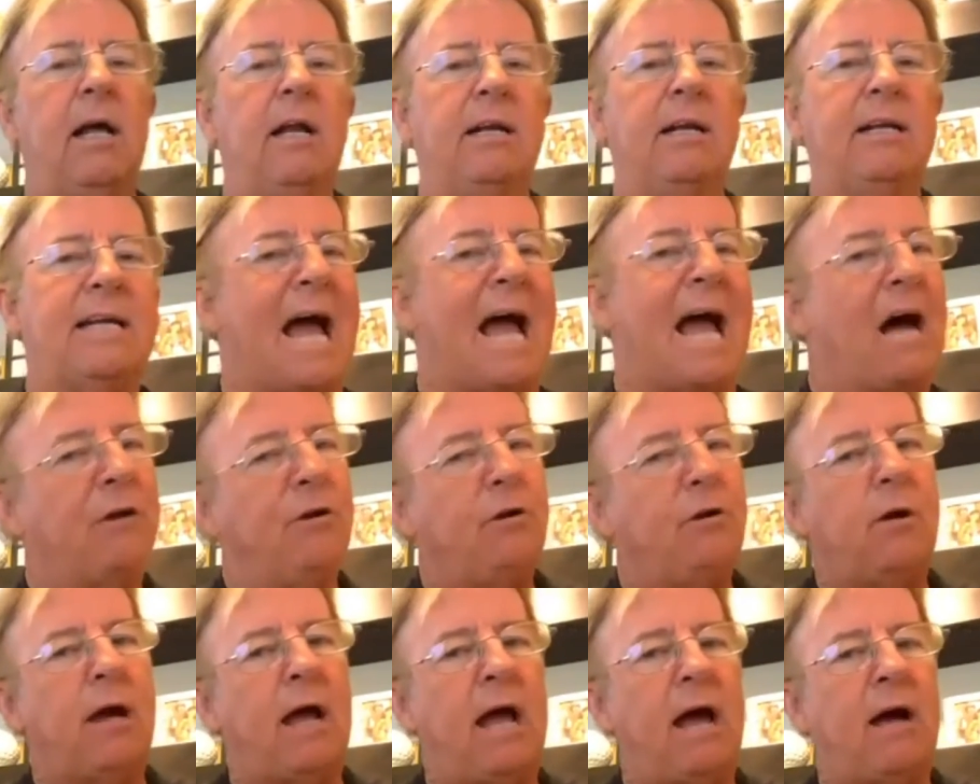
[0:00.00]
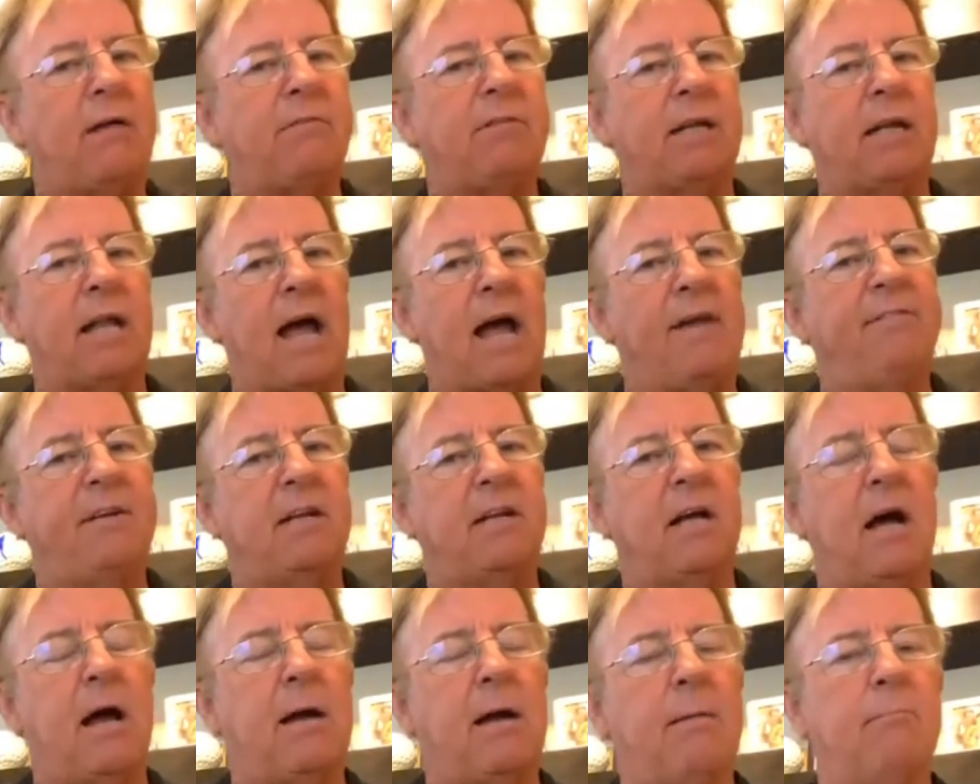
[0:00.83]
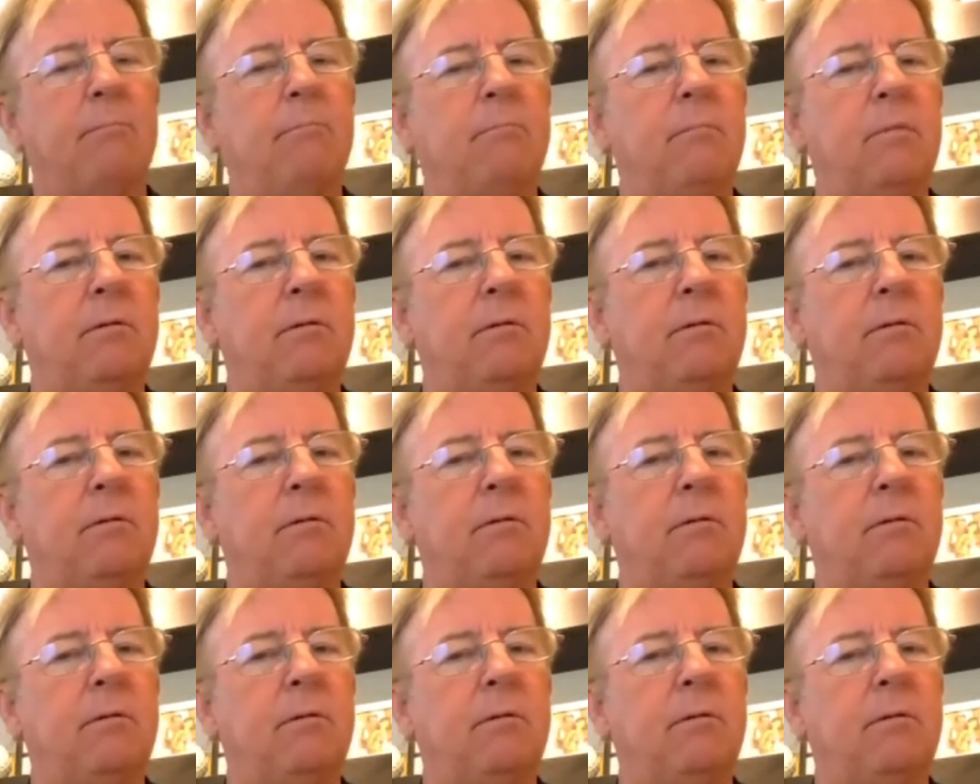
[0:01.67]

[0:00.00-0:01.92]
Now you have a lifetime,